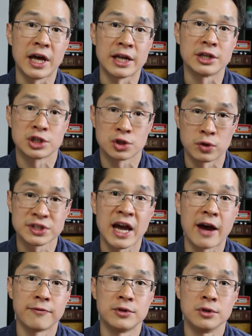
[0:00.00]
that the shorts
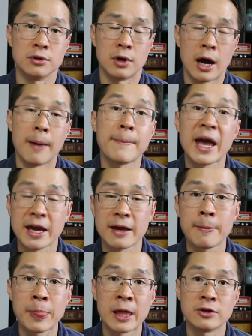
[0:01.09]
have to uh,
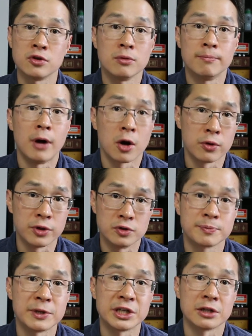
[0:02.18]
pay to borrow those
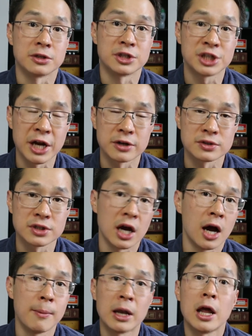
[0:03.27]
particular shares.
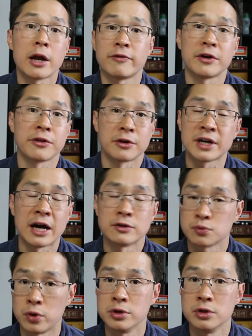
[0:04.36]
Um, a lot of other
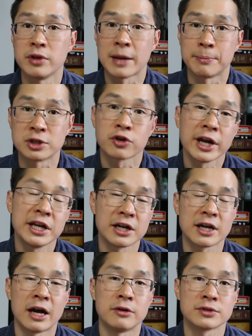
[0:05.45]
accounts won't do that, but trading
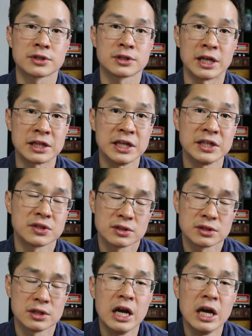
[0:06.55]
accounts like this